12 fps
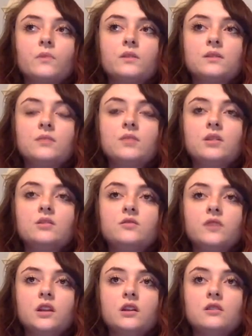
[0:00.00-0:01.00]
some of those
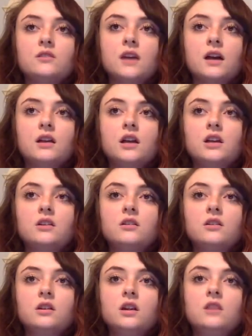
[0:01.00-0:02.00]
videos I like,
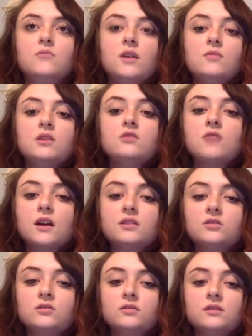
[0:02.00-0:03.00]
and maybe you
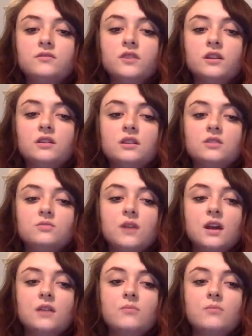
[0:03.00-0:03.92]
guys don't feel this way,